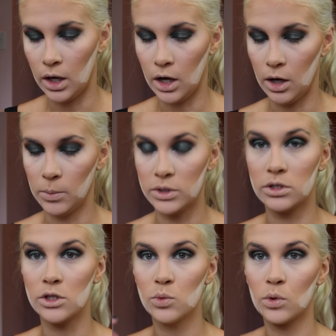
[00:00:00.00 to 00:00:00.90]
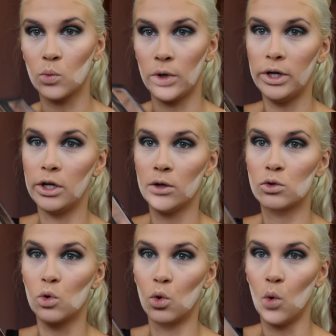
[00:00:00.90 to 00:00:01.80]
It's this one right here.
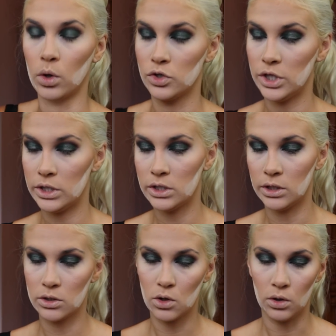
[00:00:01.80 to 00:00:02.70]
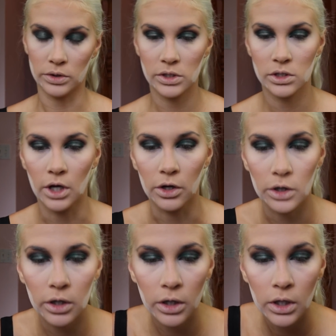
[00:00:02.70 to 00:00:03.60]
It's gorgeous. It's called
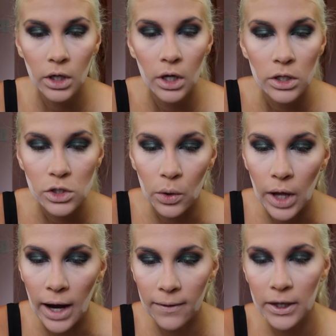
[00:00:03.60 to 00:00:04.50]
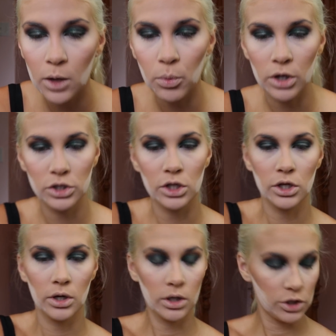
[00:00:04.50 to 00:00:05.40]
Stunner. So the highlighting brush
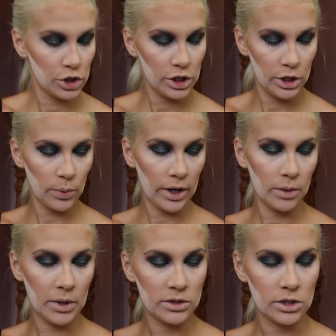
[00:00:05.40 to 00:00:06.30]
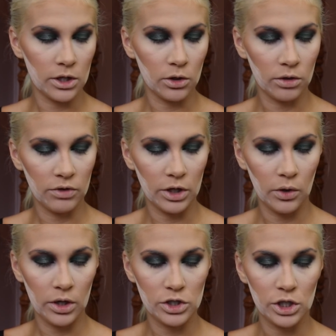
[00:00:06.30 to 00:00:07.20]
she recommends in her
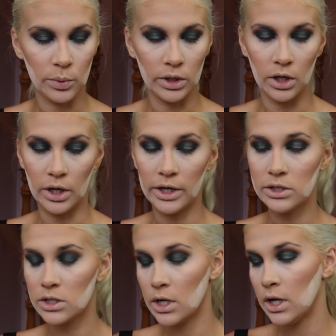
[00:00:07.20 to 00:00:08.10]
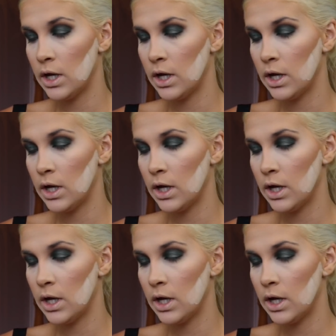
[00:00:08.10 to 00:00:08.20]
video that she really likes